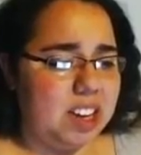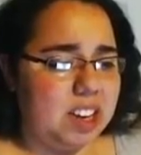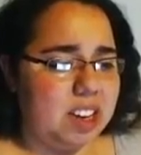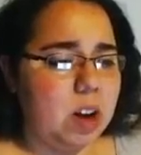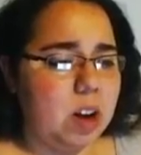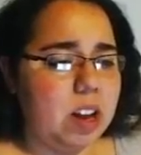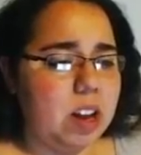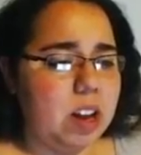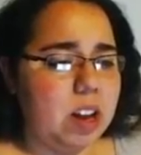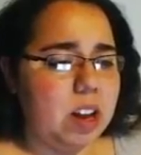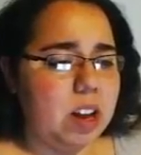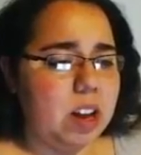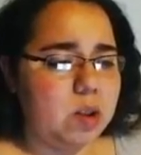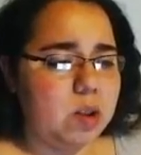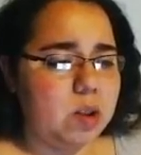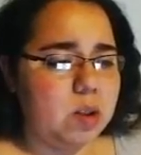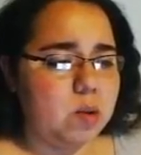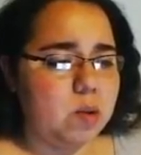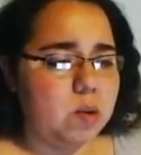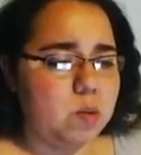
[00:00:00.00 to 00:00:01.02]
What
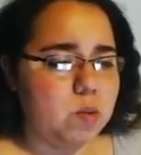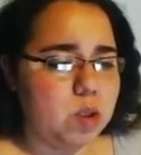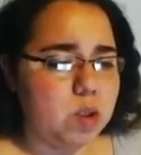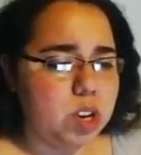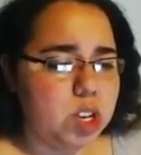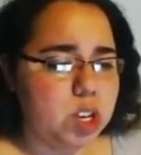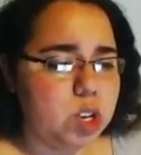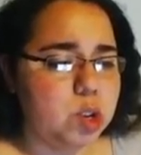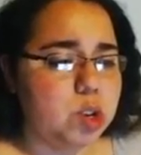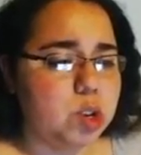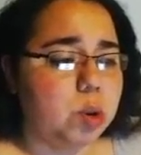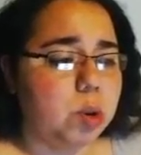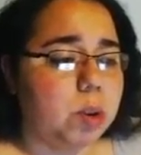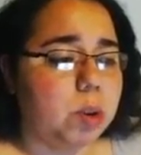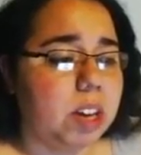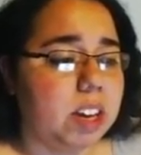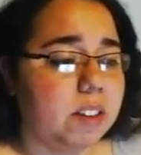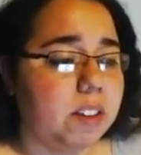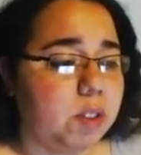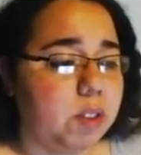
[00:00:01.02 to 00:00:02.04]
would you do
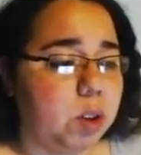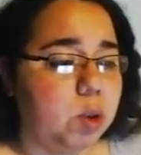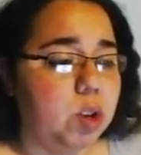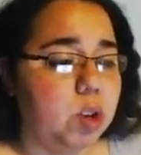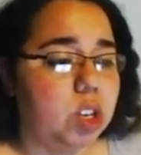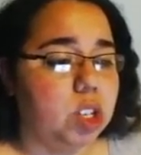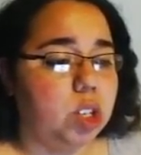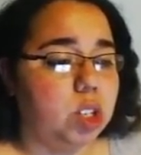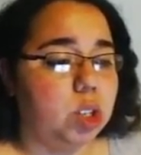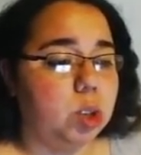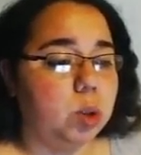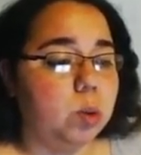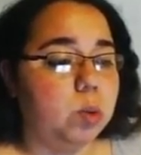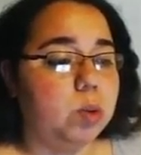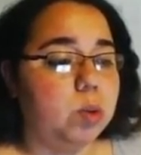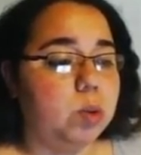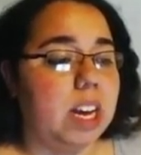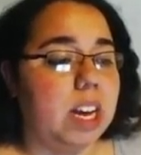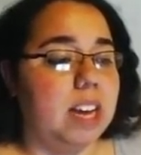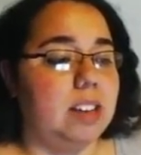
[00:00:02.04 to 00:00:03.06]
if you could
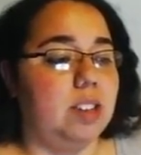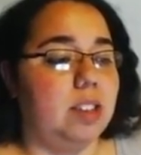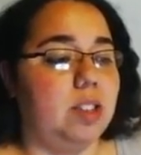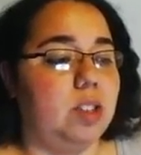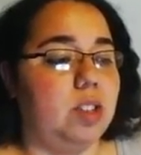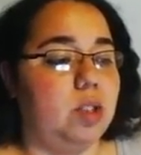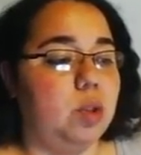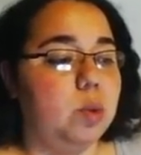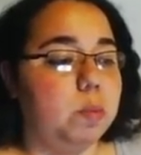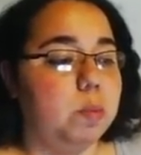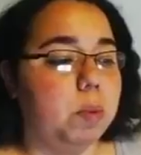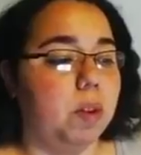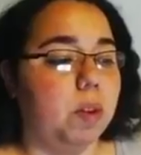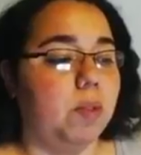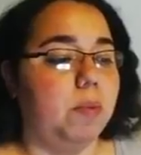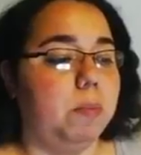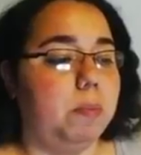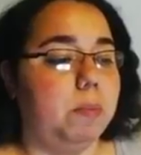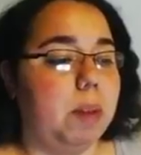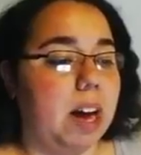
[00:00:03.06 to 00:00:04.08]
choose a
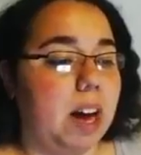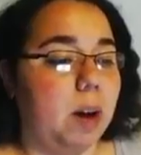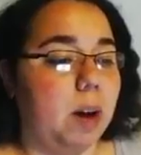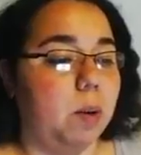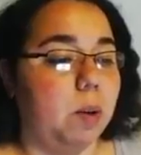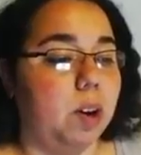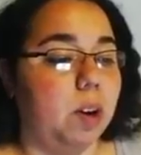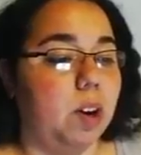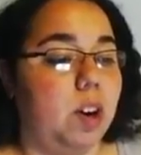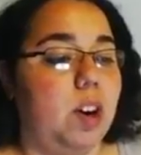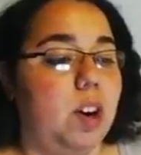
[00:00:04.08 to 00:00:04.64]
superpower?